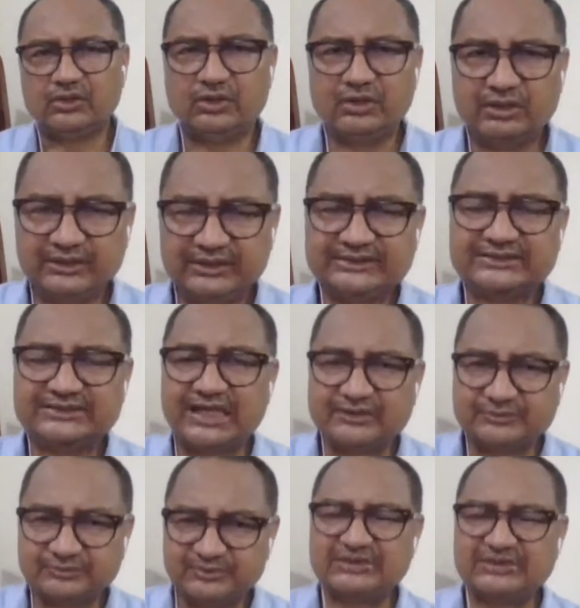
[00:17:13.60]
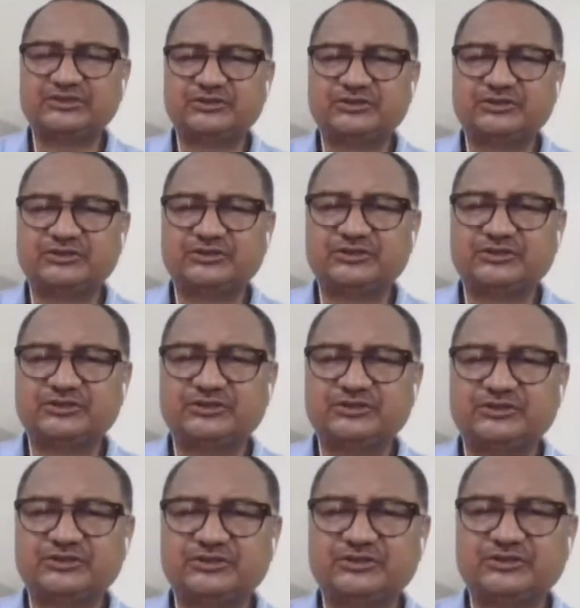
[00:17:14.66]
all this has been
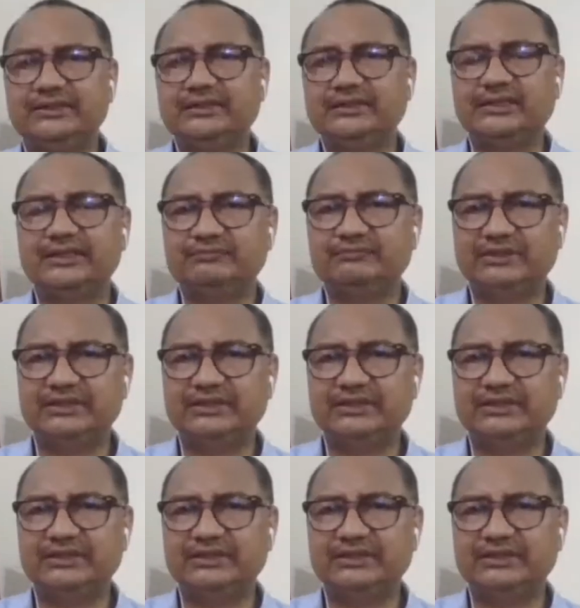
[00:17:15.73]
inspired by Gandhi.